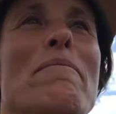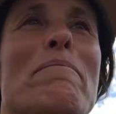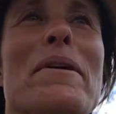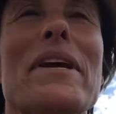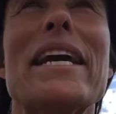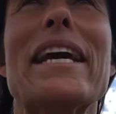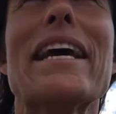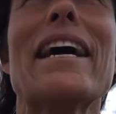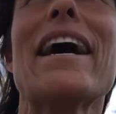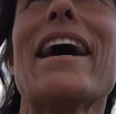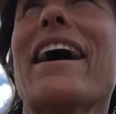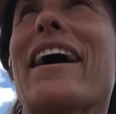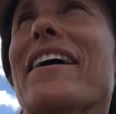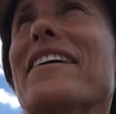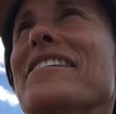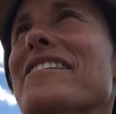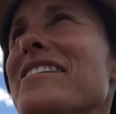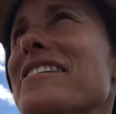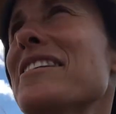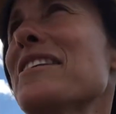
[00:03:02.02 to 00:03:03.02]

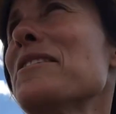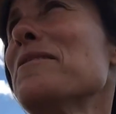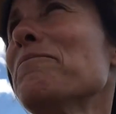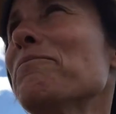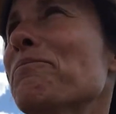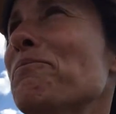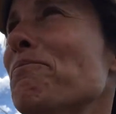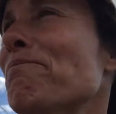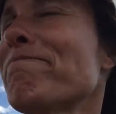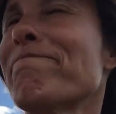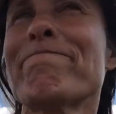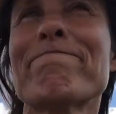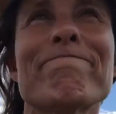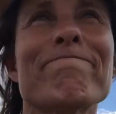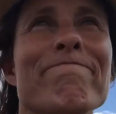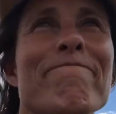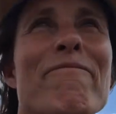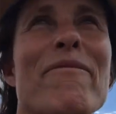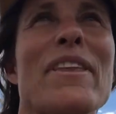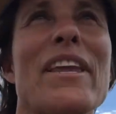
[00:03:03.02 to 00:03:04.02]
because,
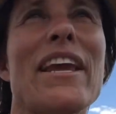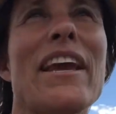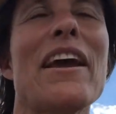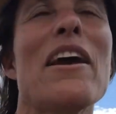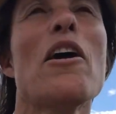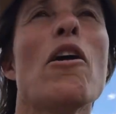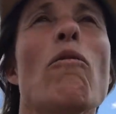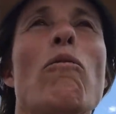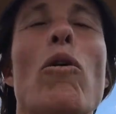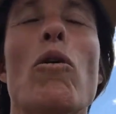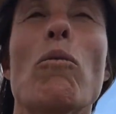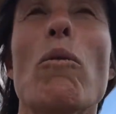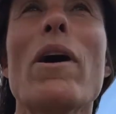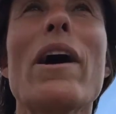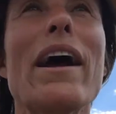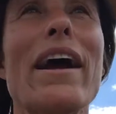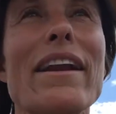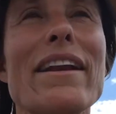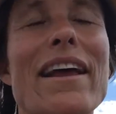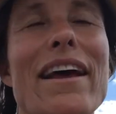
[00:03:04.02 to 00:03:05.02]
well,
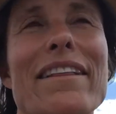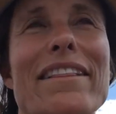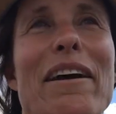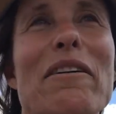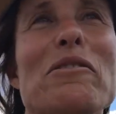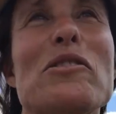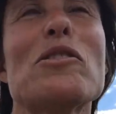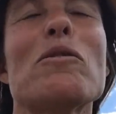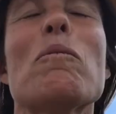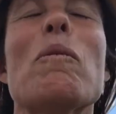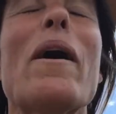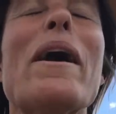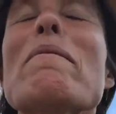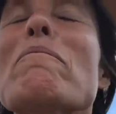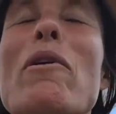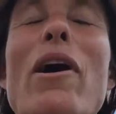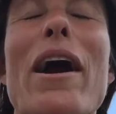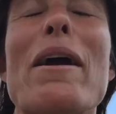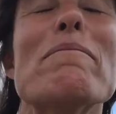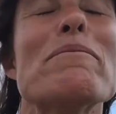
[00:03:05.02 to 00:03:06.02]
one, that was way
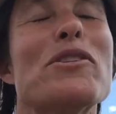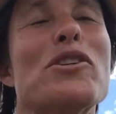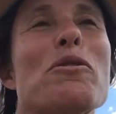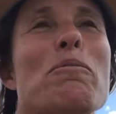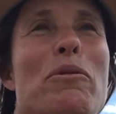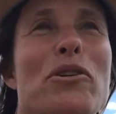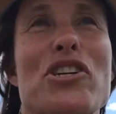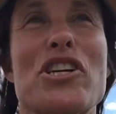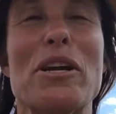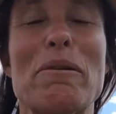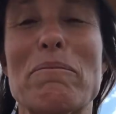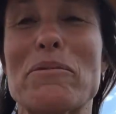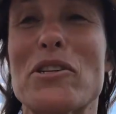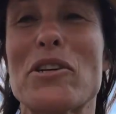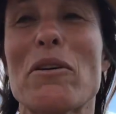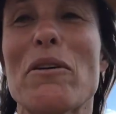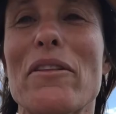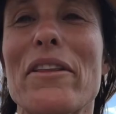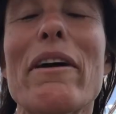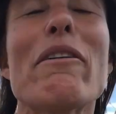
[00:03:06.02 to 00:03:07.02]
more, I'm super cheap,
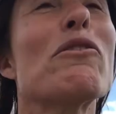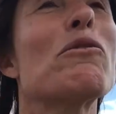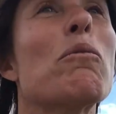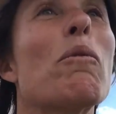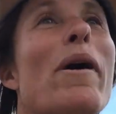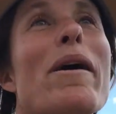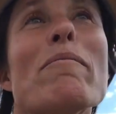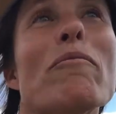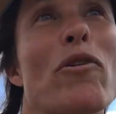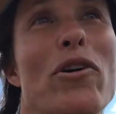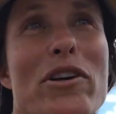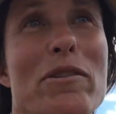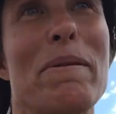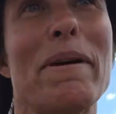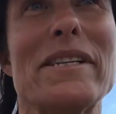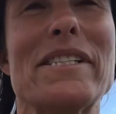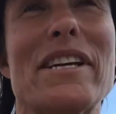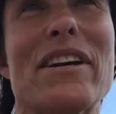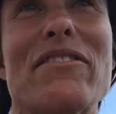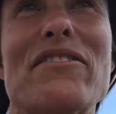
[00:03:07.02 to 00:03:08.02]
so that was way more
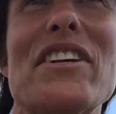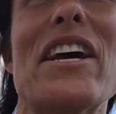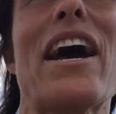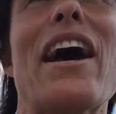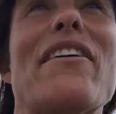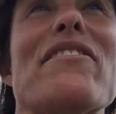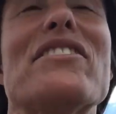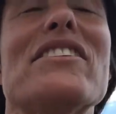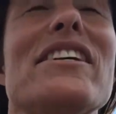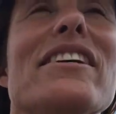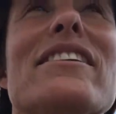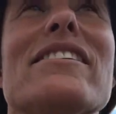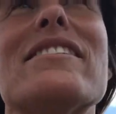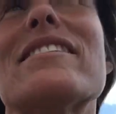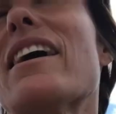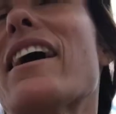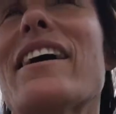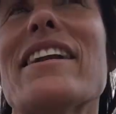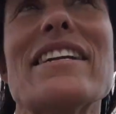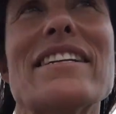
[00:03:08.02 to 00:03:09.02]
expensive to have six
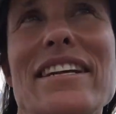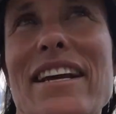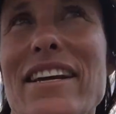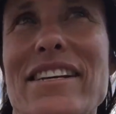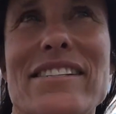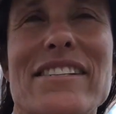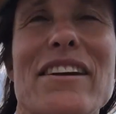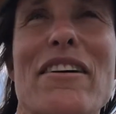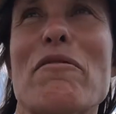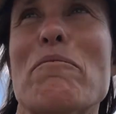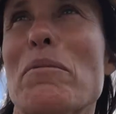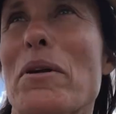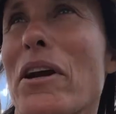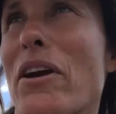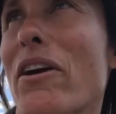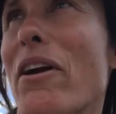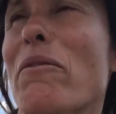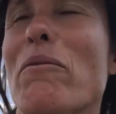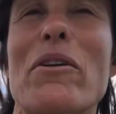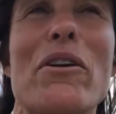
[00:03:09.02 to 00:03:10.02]
tiny tastes of
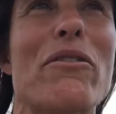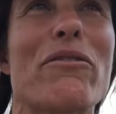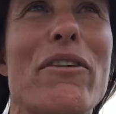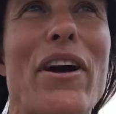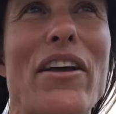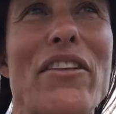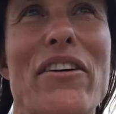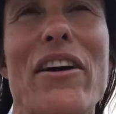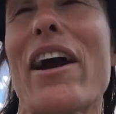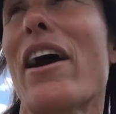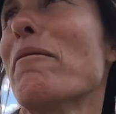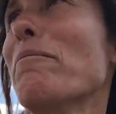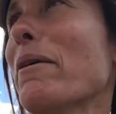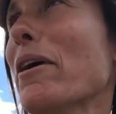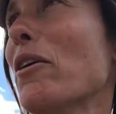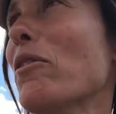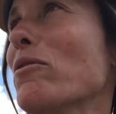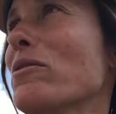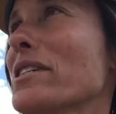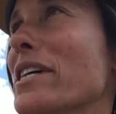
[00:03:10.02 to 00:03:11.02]
beer. I would have rather had
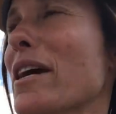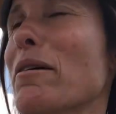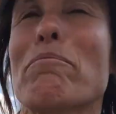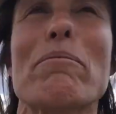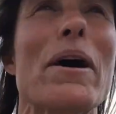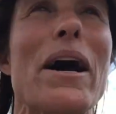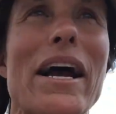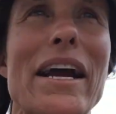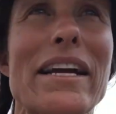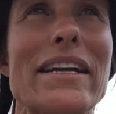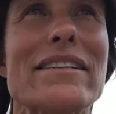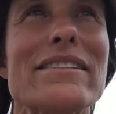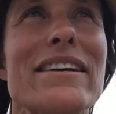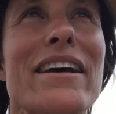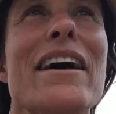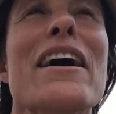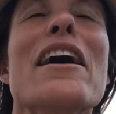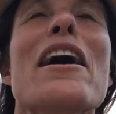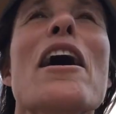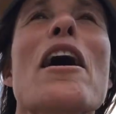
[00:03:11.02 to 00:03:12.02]
my own damn pint.
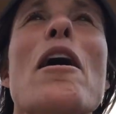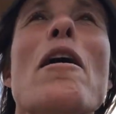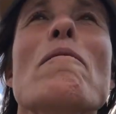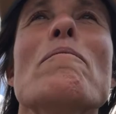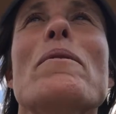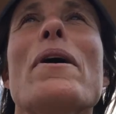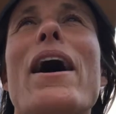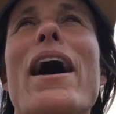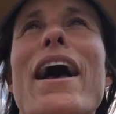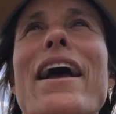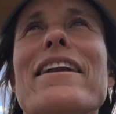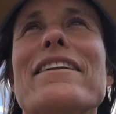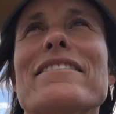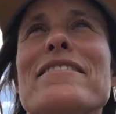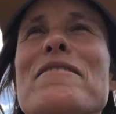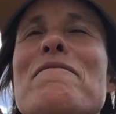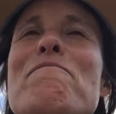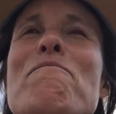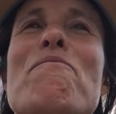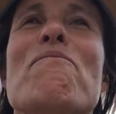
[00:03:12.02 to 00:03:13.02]

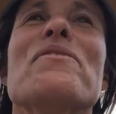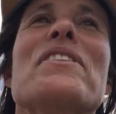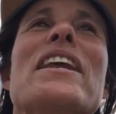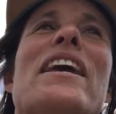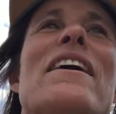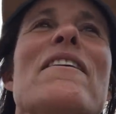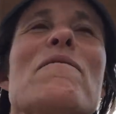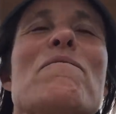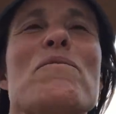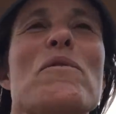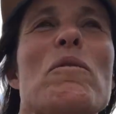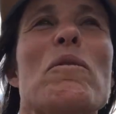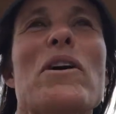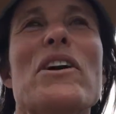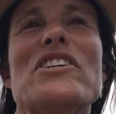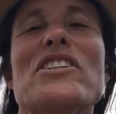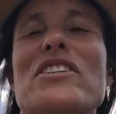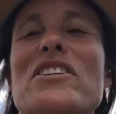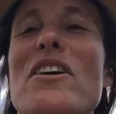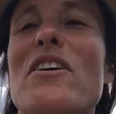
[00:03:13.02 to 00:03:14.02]
But we
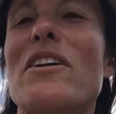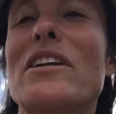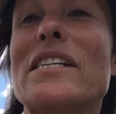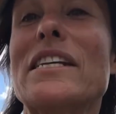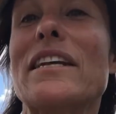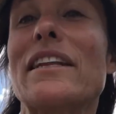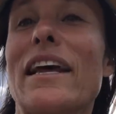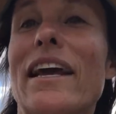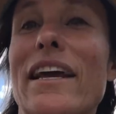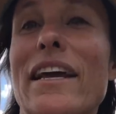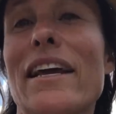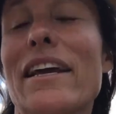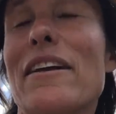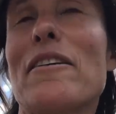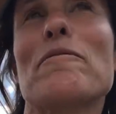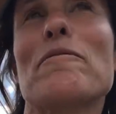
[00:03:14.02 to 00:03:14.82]
were just noticing, like,